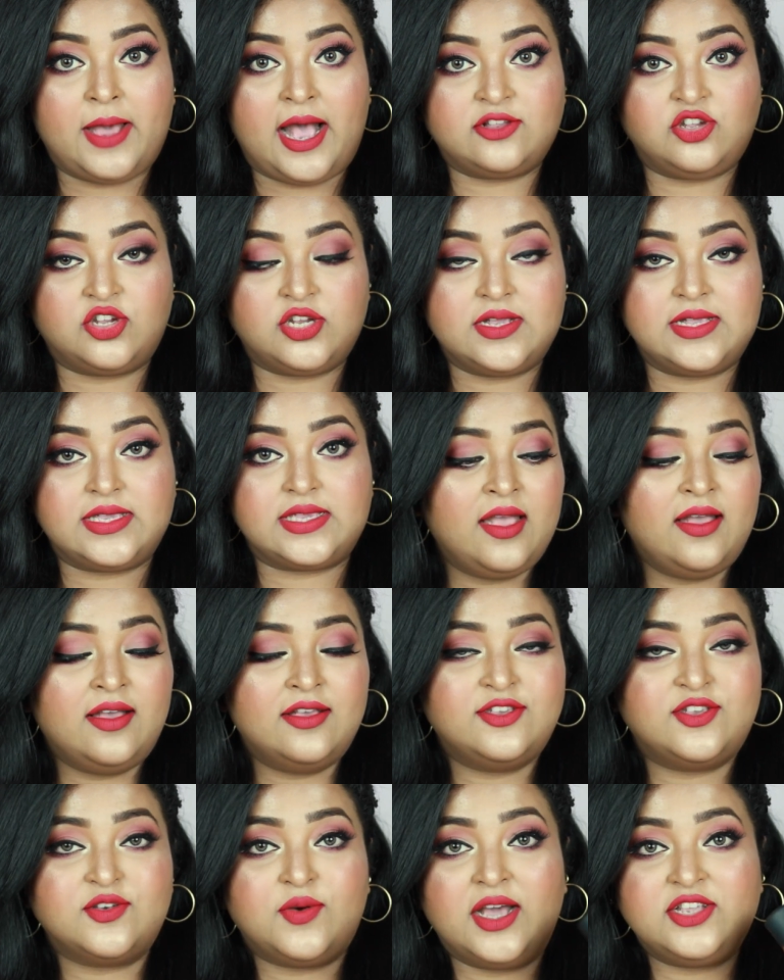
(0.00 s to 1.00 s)
patches.
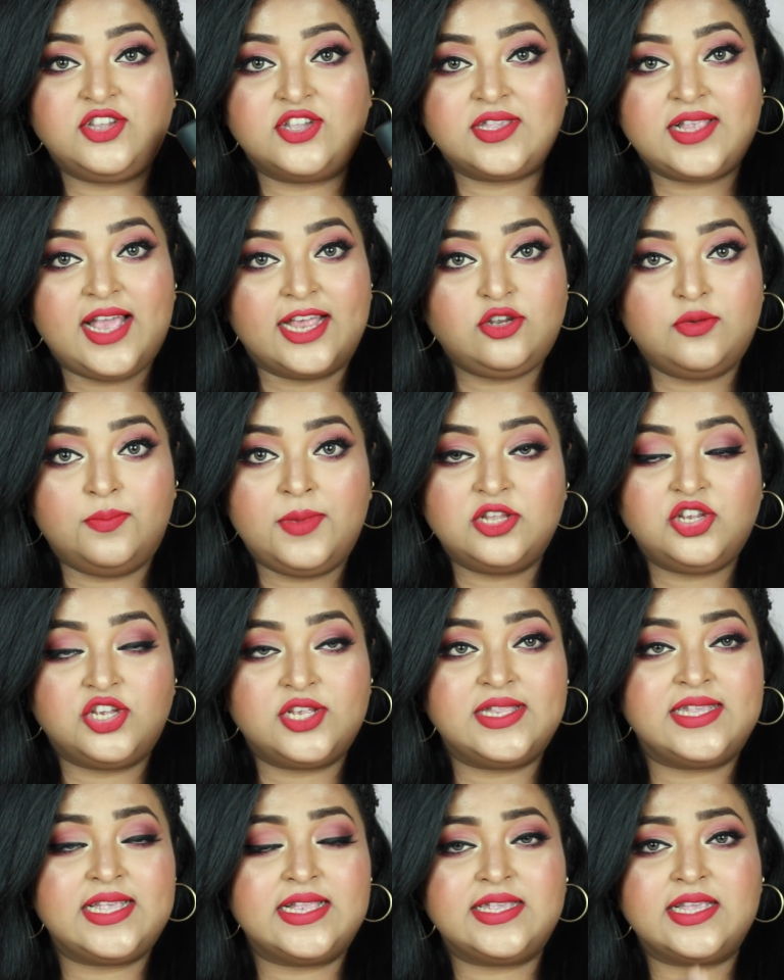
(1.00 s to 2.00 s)
So I just like to
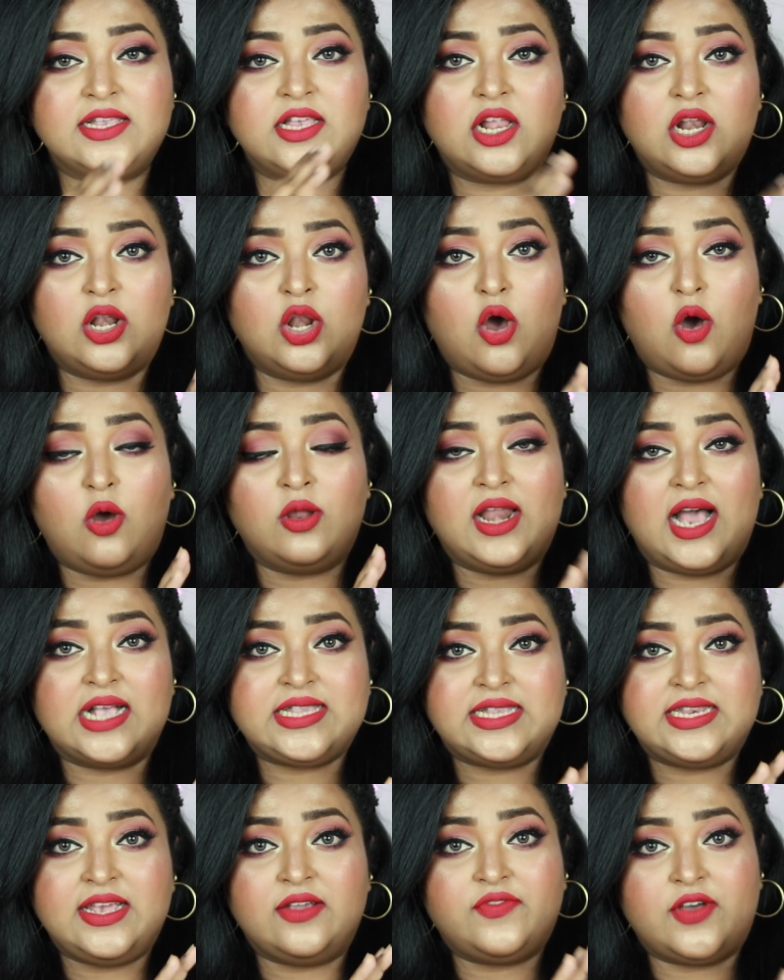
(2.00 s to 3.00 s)
mention, since it's a
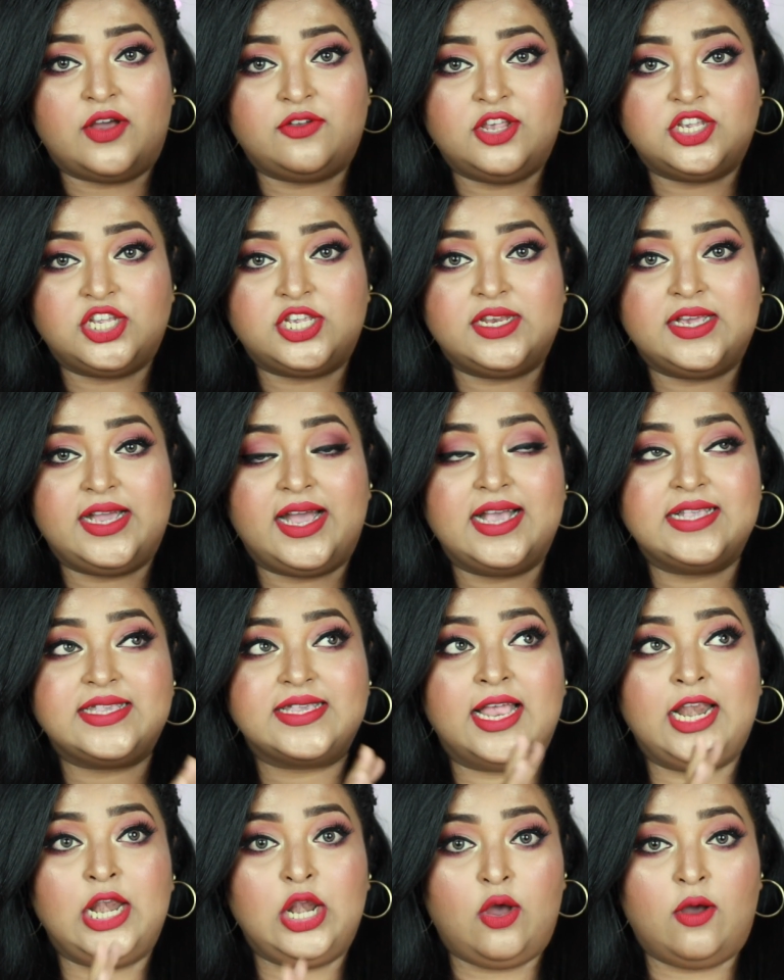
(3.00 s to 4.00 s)
long-lasting foundation,
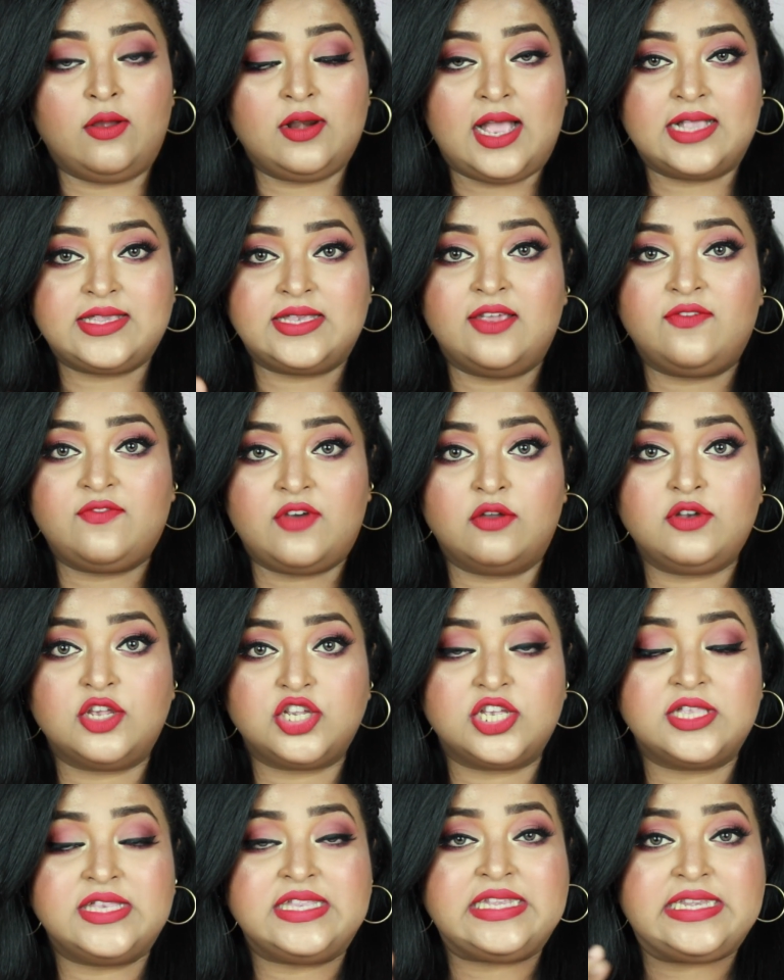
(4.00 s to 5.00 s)
guys, and long-lasting
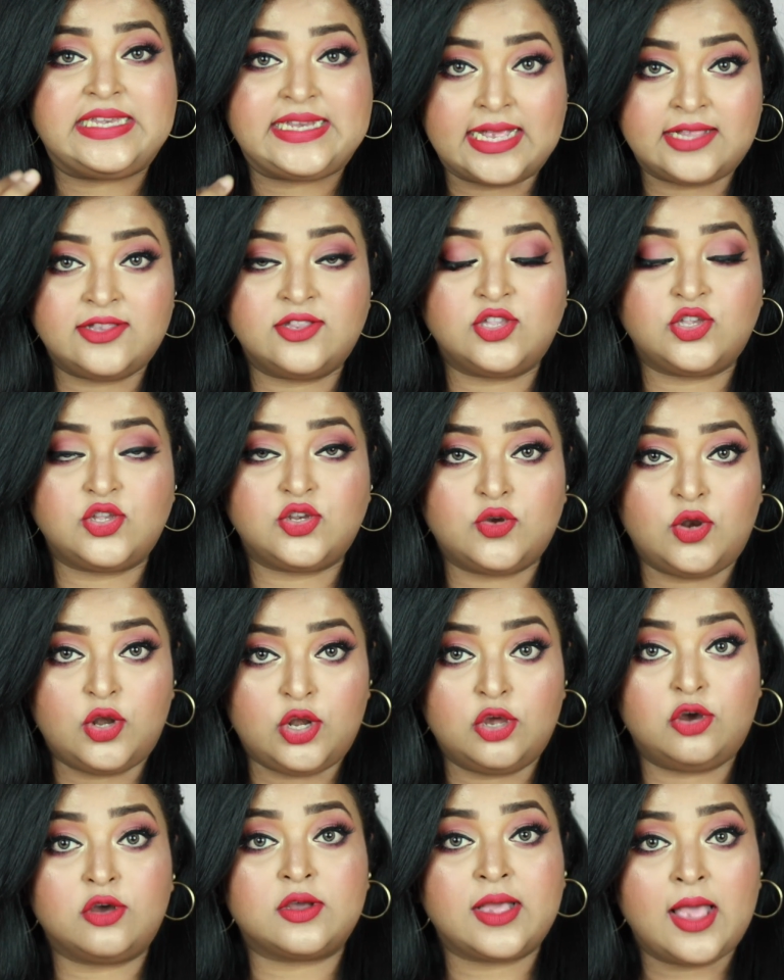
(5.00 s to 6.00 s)
foundations tends to
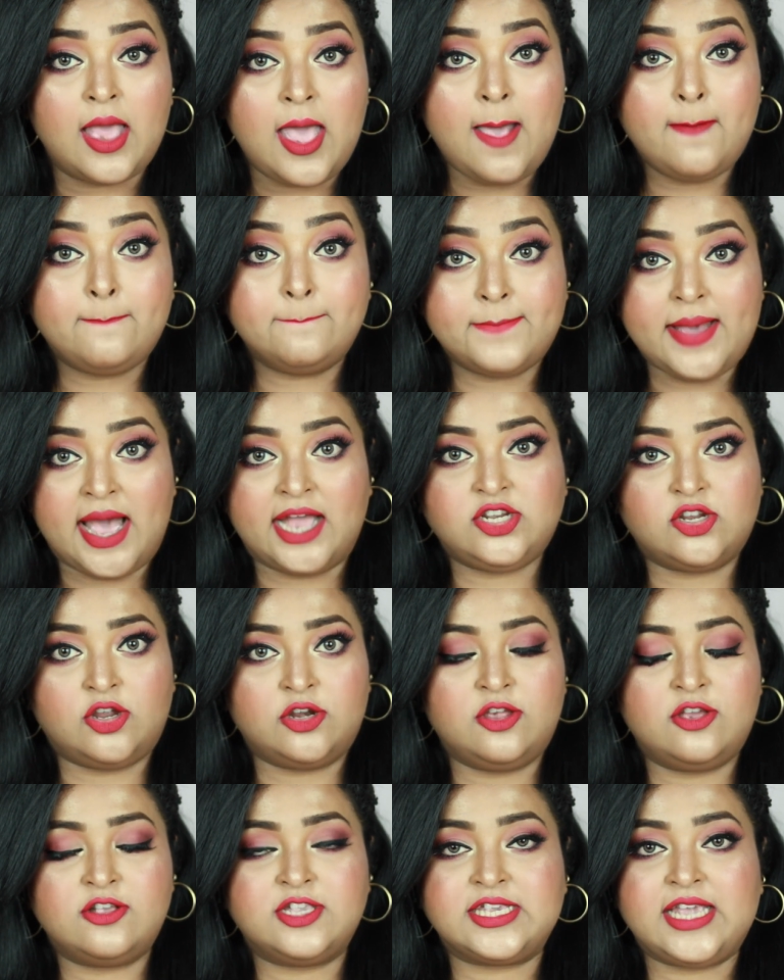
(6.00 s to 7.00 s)
look matte
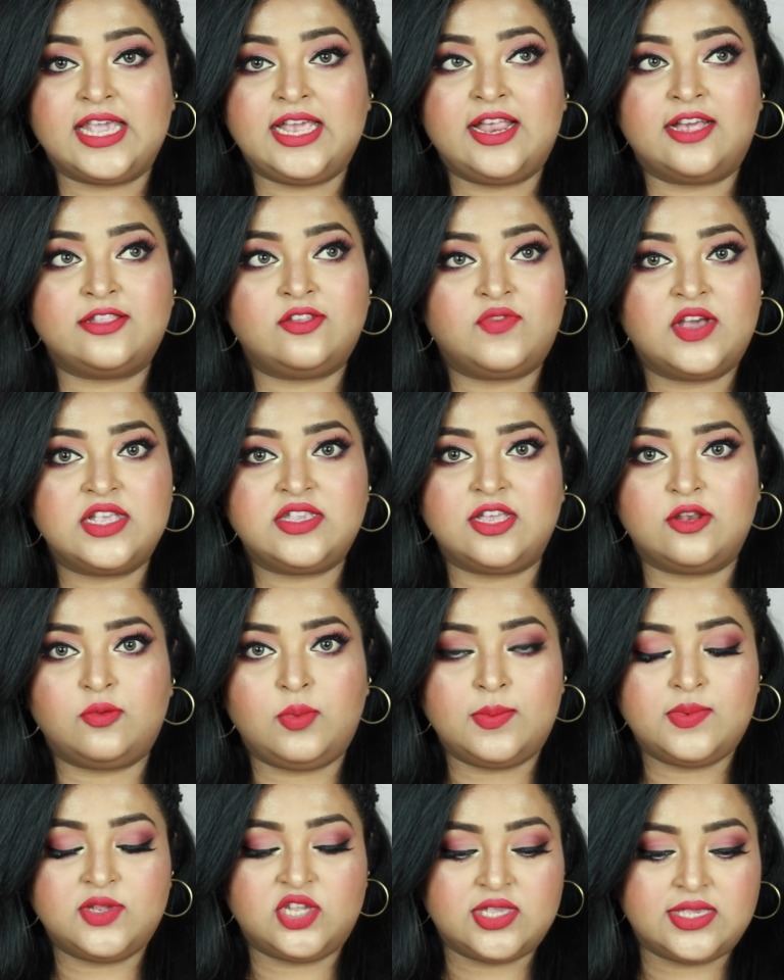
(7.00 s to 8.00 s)
on your skin. Otherwise, it
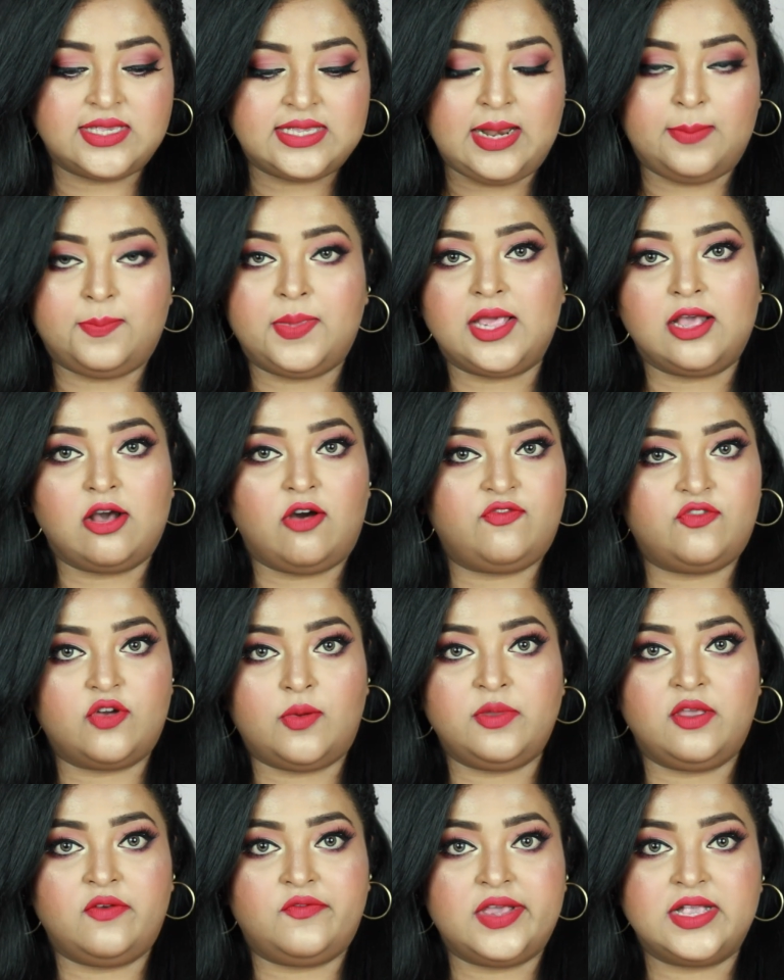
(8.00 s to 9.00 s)
will be just slipping off
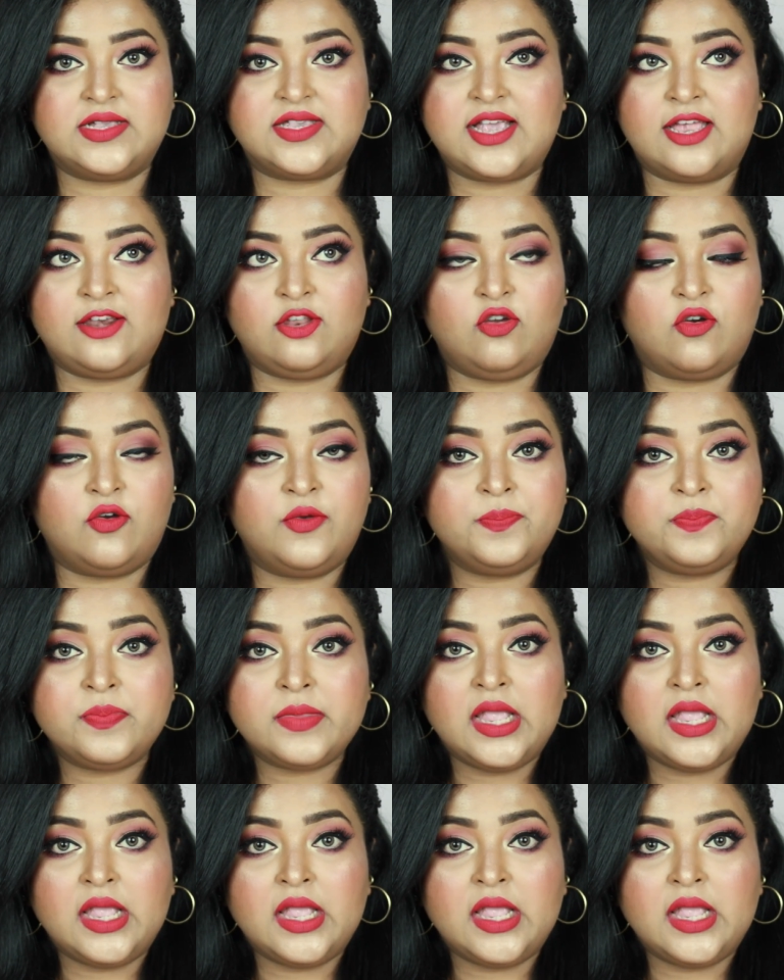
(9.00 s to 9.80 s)
from your face and your